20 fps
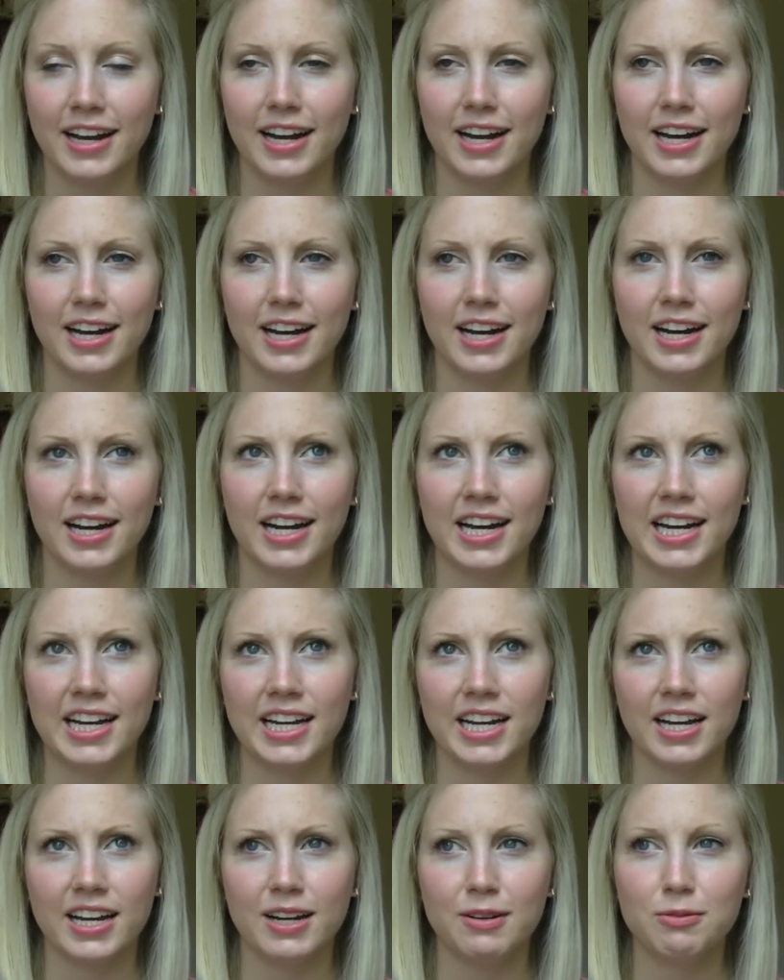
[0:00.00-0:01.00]

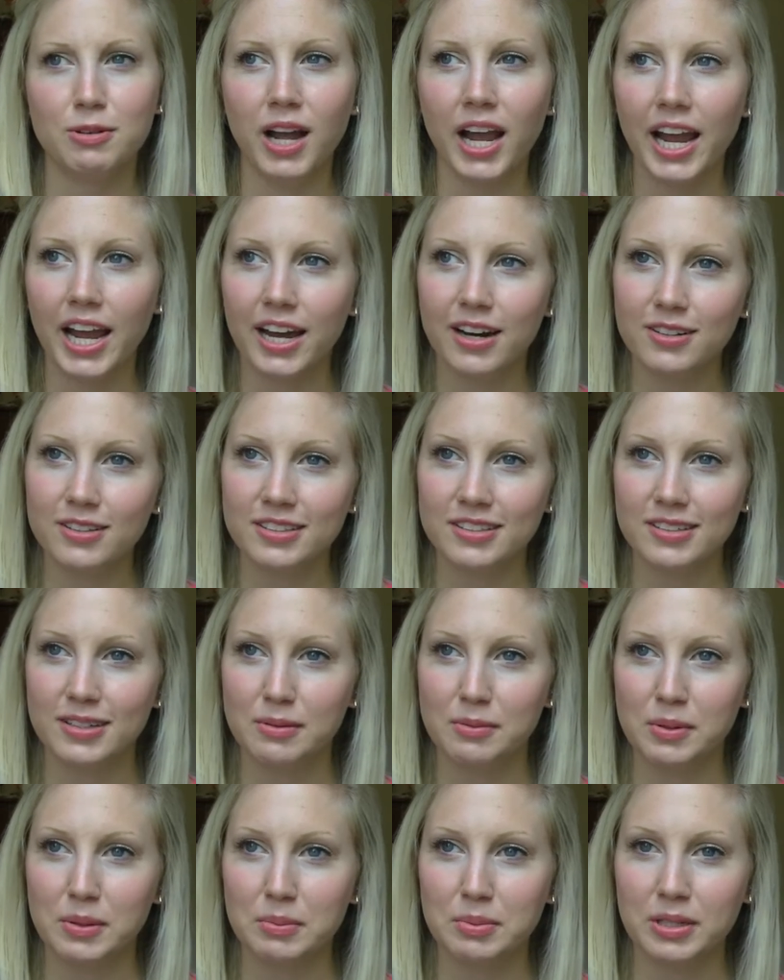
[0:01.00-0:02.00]
What else
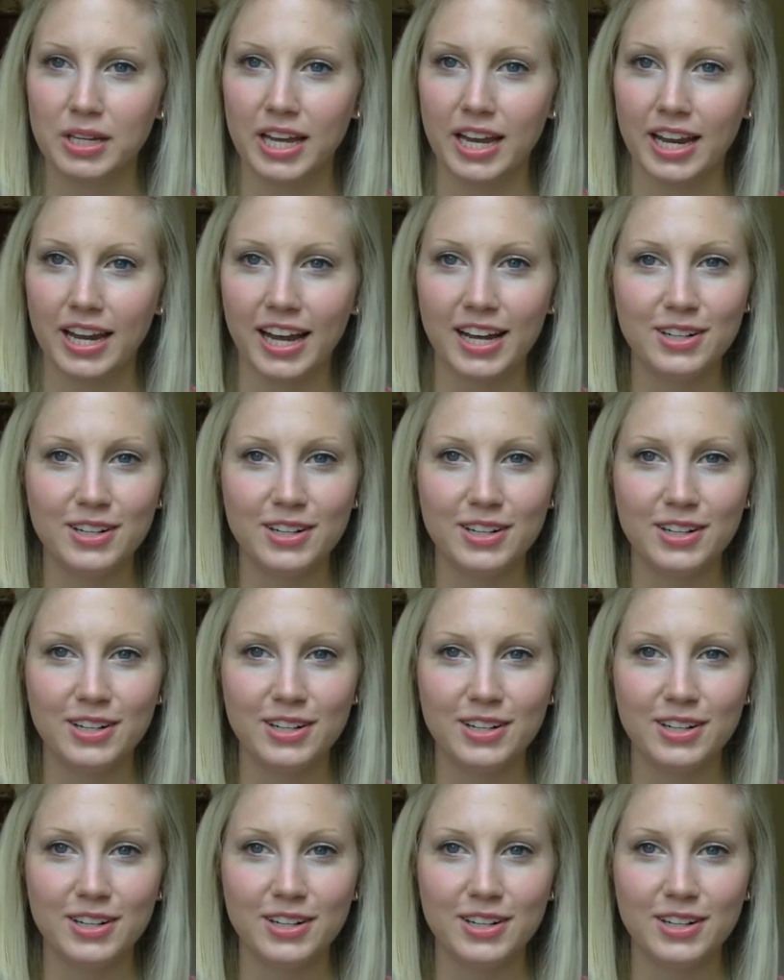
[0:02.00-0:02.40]
did we play?